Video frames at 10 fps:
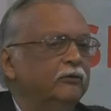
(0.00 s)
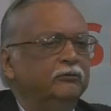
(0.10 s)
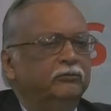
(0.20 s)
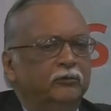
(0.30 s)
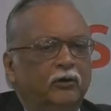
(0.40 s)

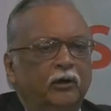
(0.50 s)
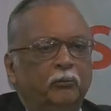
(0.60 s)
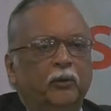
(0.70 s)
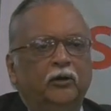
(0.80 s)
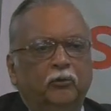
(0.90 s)
frontal
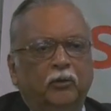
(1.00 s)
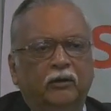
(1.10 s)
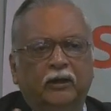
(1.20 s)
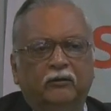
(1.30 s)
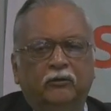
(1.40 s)
plane who has
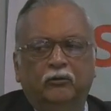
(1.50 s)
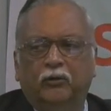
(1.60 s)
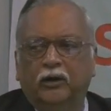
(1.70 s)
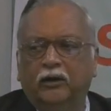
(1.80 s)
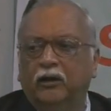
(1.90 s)
access to
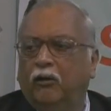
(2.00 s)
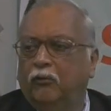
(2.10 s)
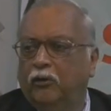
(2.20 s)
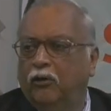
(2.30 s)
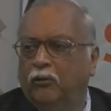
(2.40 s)
taking also
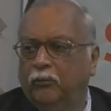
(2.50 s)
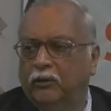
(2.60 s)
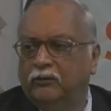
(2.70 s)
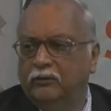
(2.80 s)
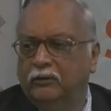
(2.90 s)
clockwise.
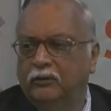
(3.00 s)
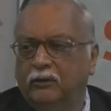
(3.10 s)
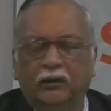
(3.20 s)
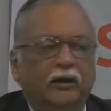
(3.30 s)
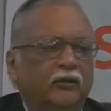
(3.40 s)

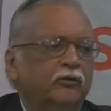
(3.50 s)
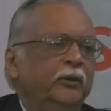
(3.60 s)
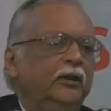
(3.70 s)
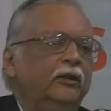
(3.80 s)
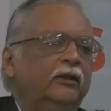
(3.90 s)
It has to
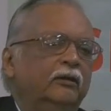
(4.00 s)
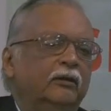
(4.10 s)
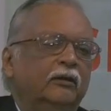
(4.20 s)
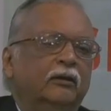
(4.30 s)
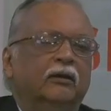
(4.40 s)
be in the
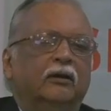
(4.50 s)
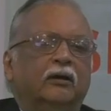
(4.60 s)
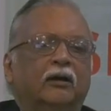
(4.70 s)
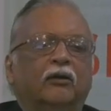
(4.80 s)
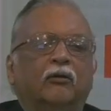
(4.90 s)

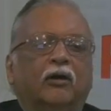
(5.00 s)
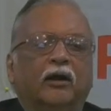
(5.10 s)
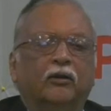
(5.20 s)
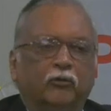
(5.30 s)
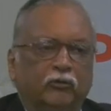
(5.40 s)

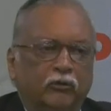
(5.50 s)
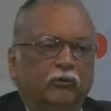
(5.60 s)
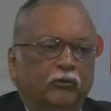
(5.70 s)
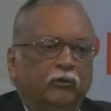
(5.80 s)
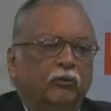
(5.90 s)
endocardic.
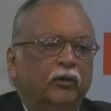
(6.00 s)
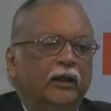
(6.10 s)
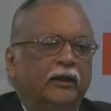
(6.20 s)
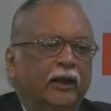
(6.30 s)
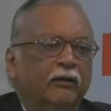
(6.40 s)
So like
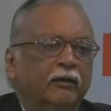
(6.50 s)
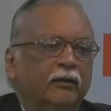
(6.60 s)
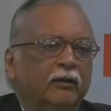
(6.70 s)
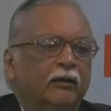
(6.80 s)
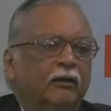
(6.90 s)
that,
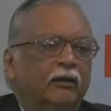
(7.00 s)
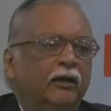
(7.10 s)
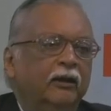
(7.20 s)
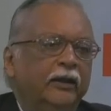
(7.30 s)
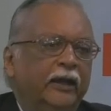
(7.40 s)

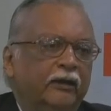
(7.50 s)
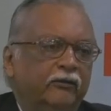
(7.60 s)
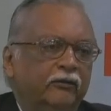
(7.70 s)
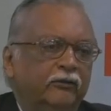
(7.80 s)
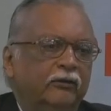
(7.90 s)
learn the
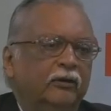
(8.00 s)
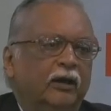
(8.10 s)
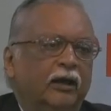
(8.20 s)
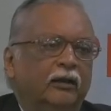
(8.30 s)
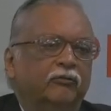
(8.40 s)
axis
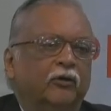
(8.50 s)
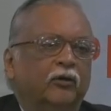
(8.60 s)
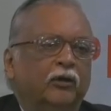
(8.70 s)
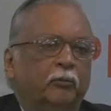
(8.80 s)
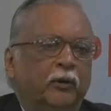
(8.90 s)
and the
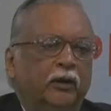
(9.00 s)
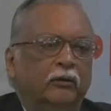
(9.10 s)
frontal plane